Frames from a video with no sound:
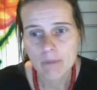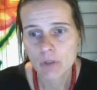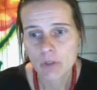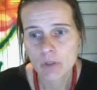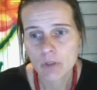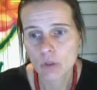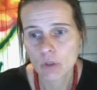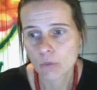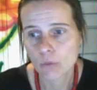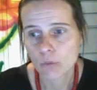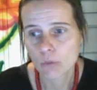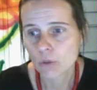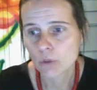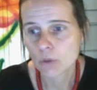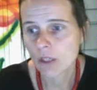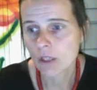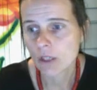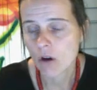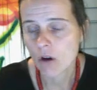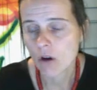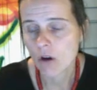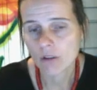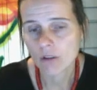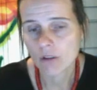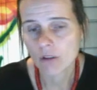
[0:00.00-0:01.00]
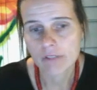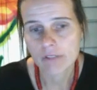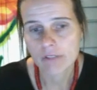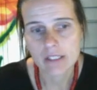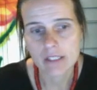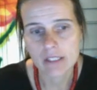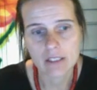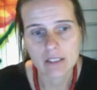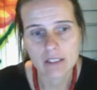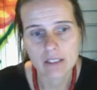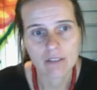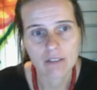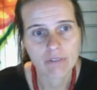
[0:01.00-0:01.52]
you're rooting all of
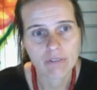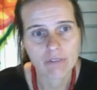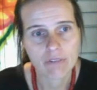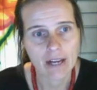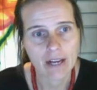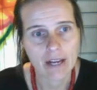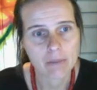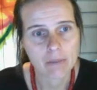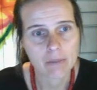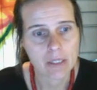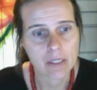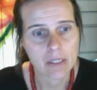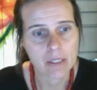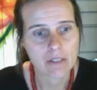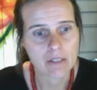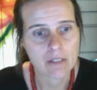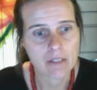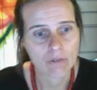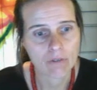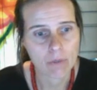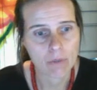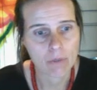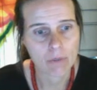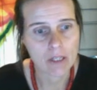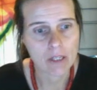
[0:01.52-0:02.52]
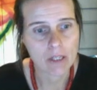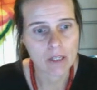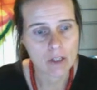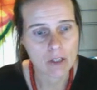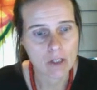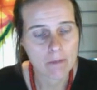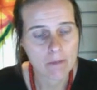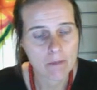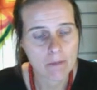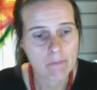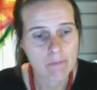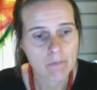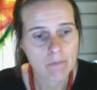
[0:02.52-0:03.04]
this in fact-based
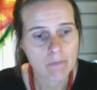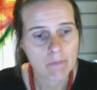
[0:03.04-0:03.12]
information.